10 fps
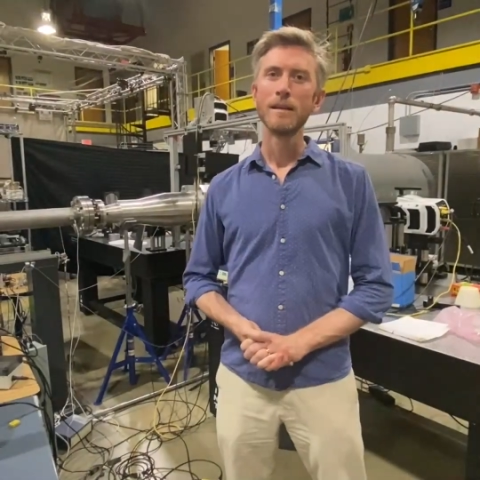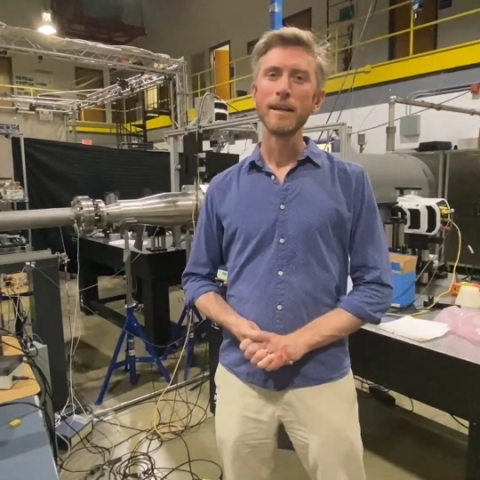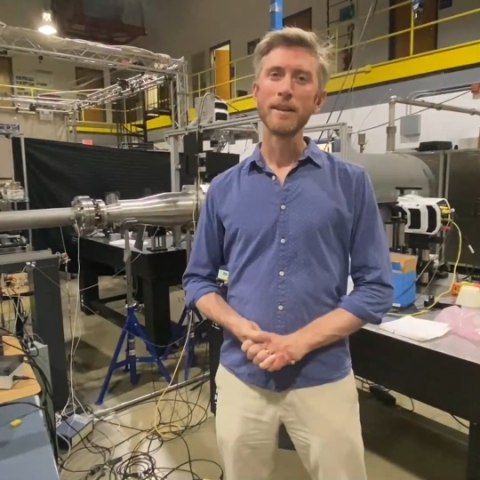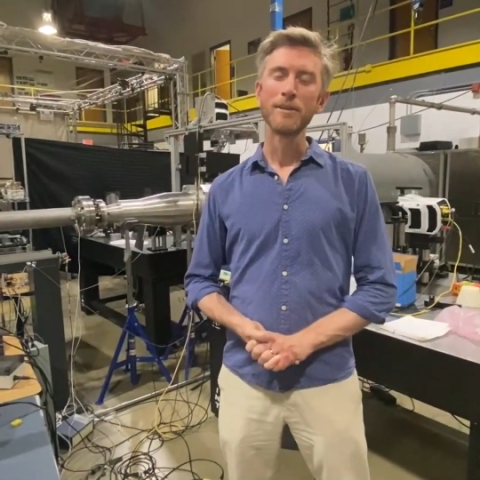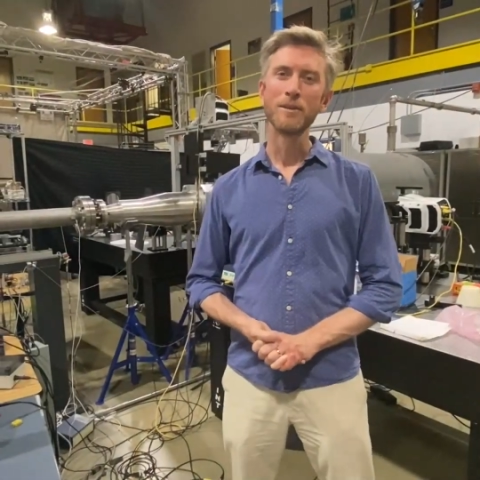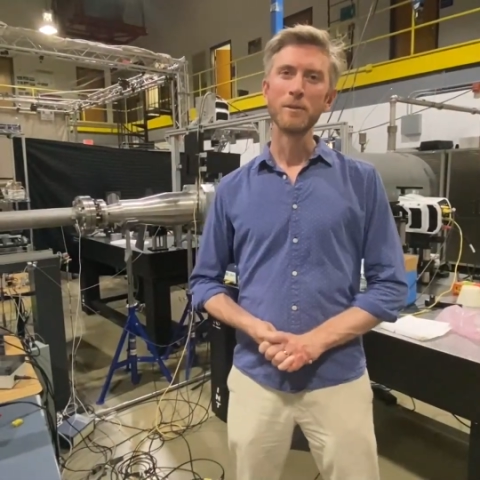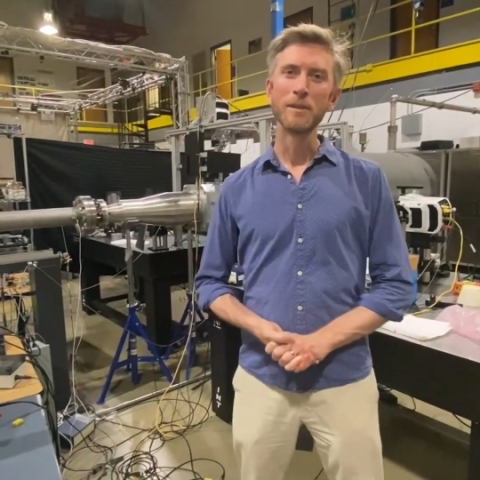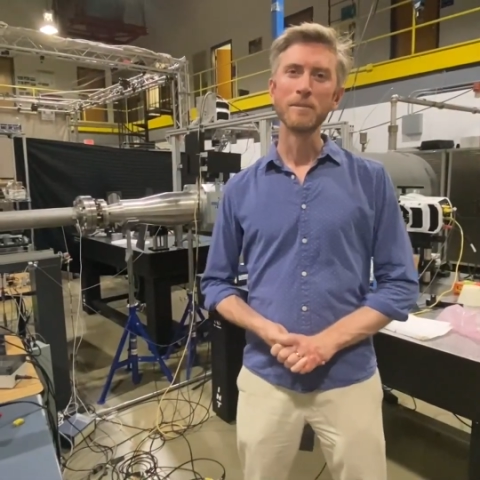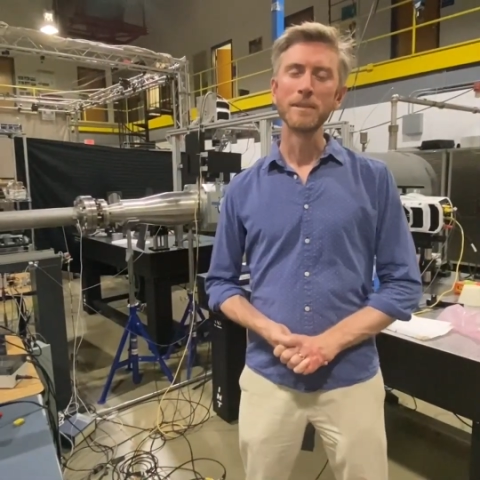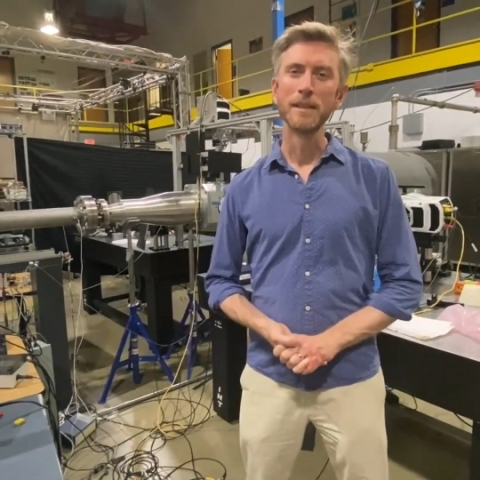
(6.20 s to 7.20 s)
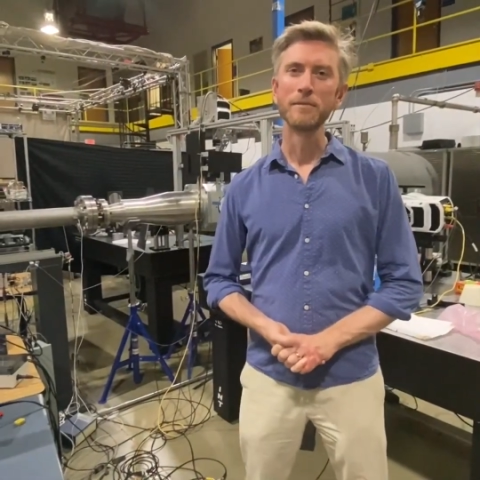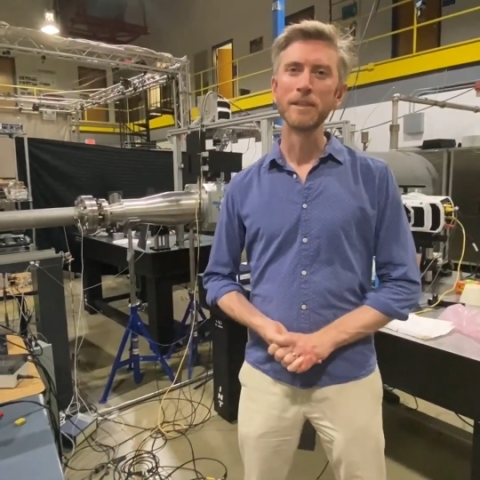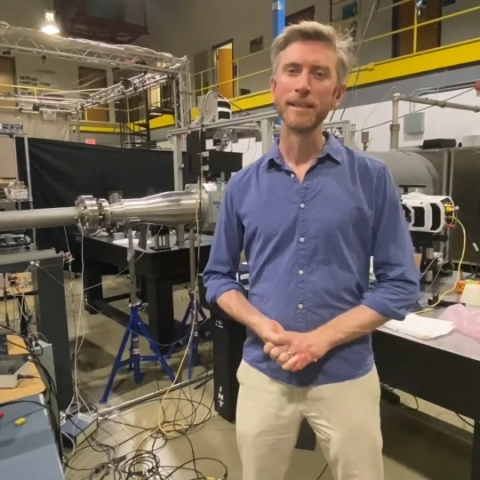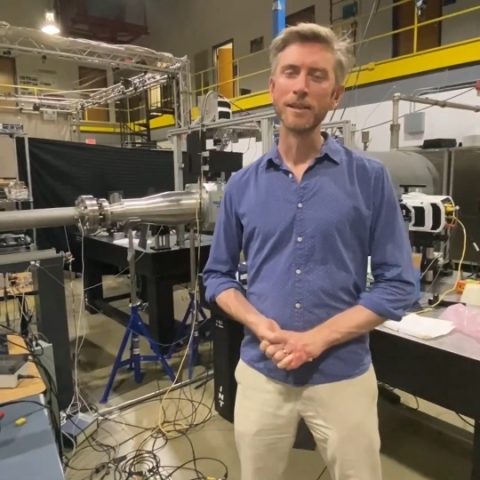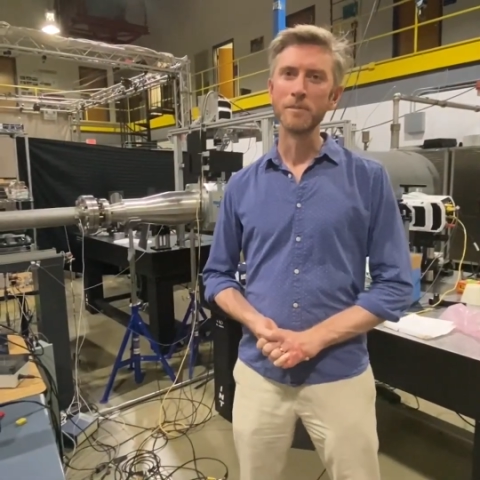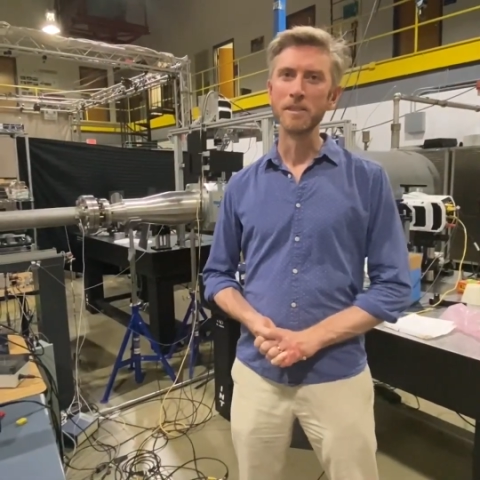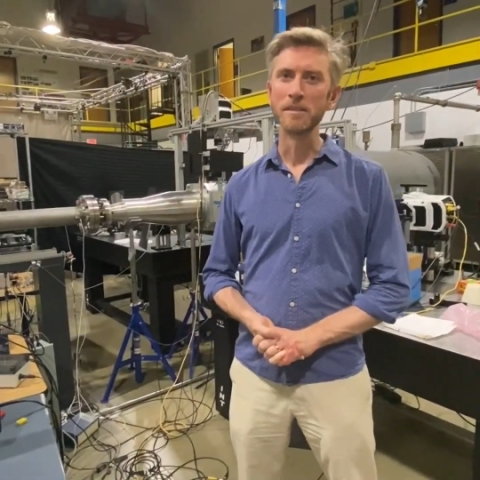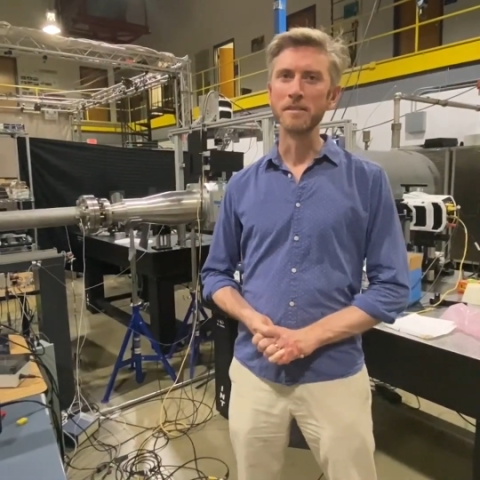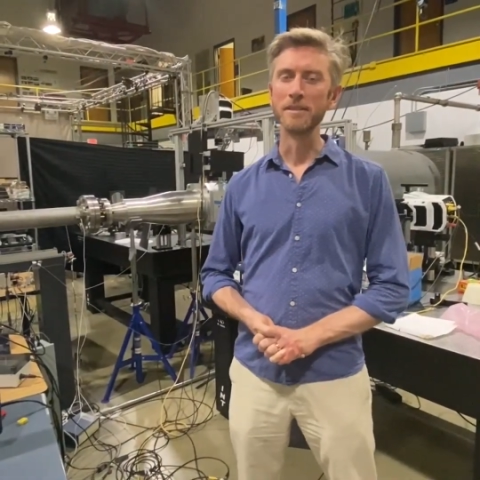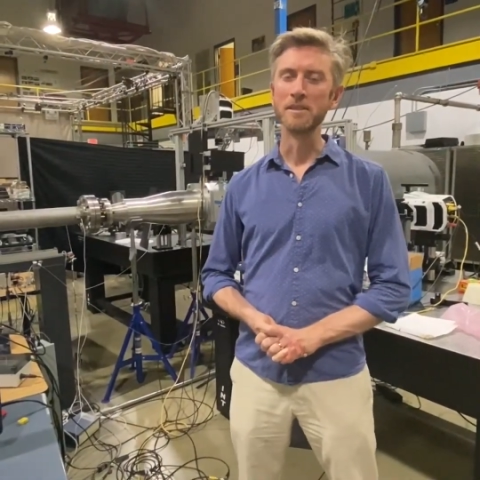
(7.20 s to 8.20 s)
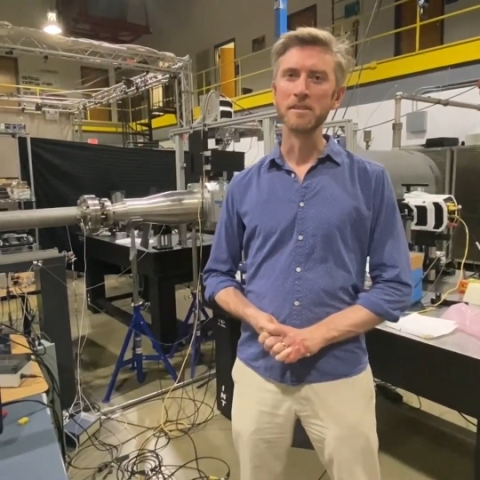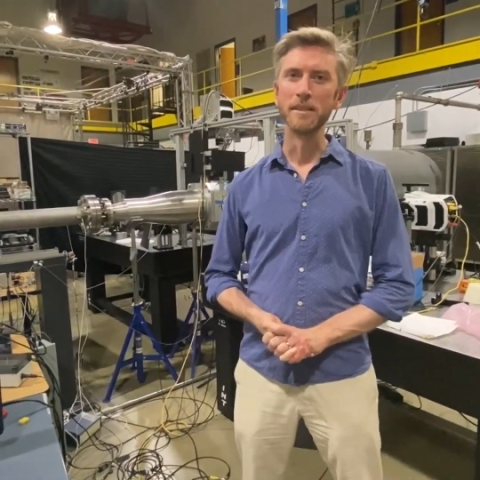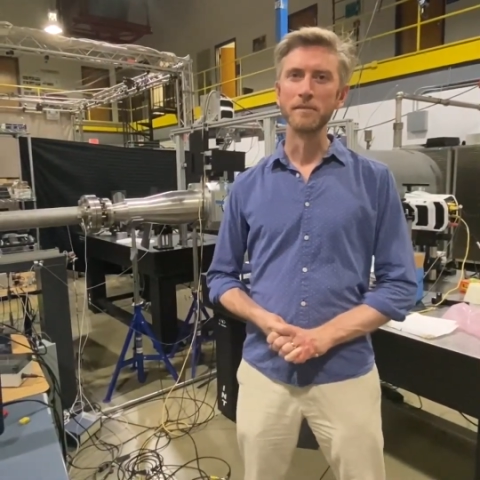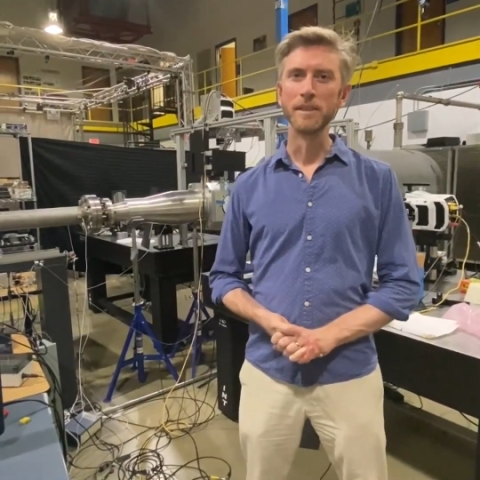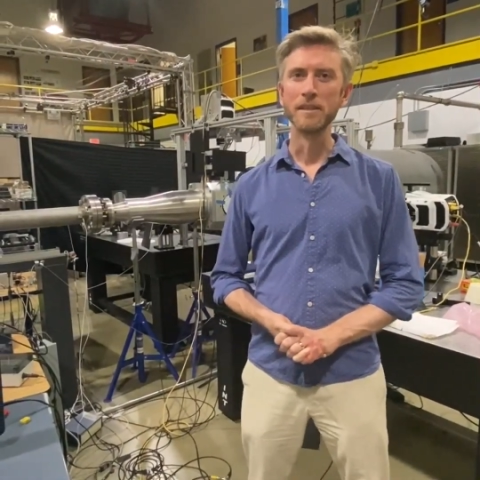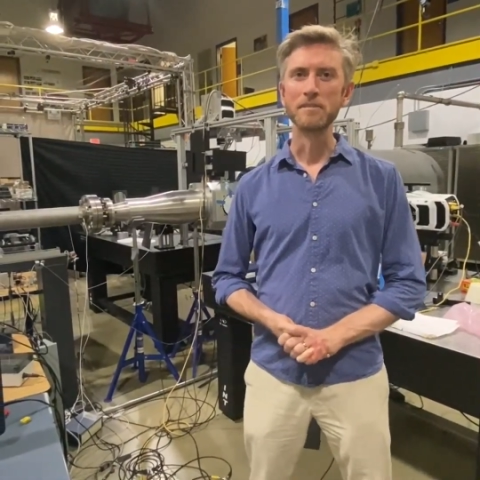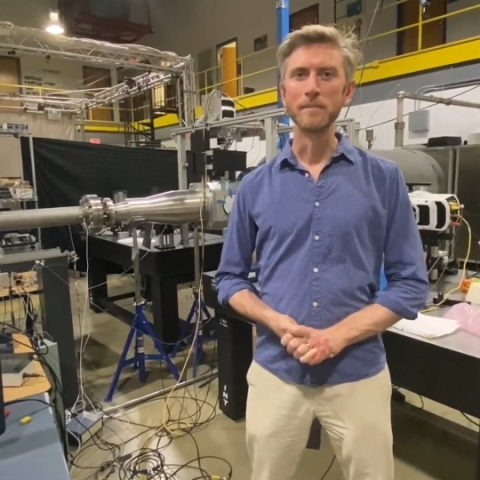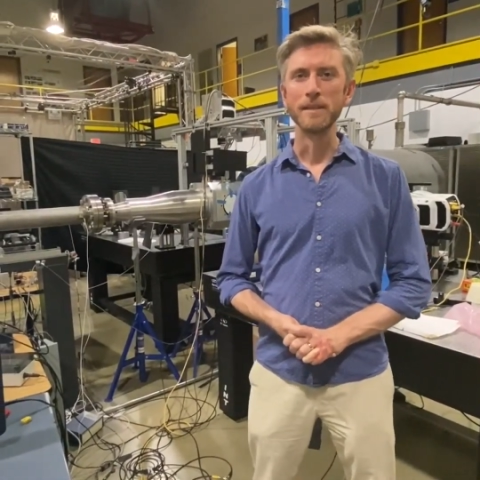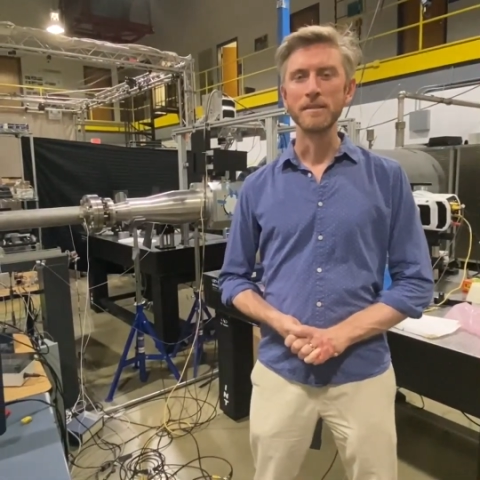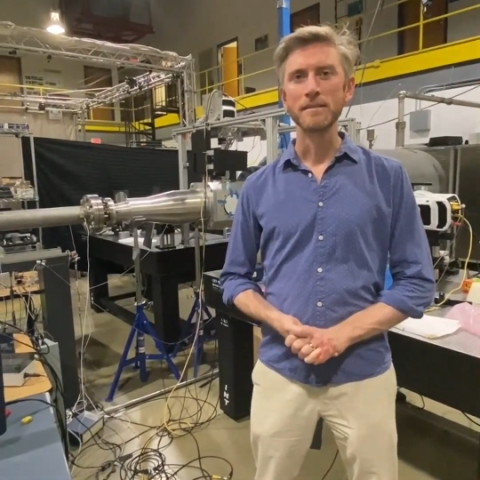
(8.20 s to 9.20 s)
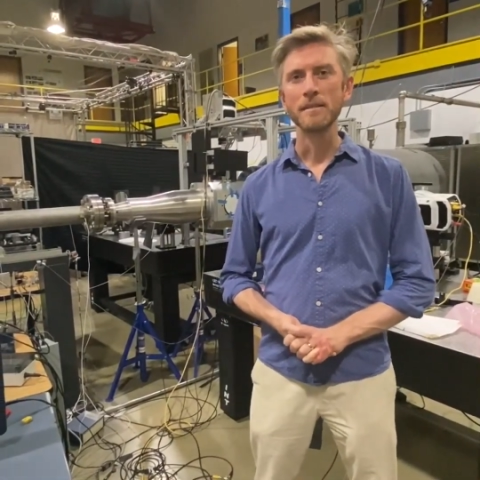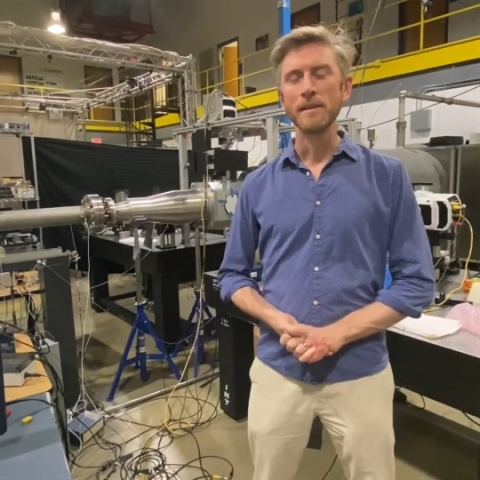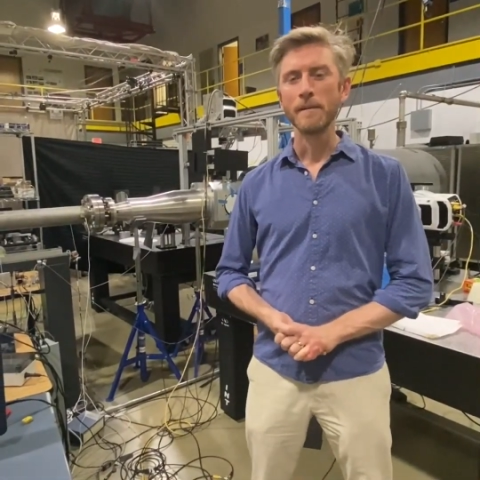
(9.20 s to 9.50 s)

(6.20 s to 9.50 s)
Hi there and welcome to Everyday Objects at Not-So Everyday Speeds.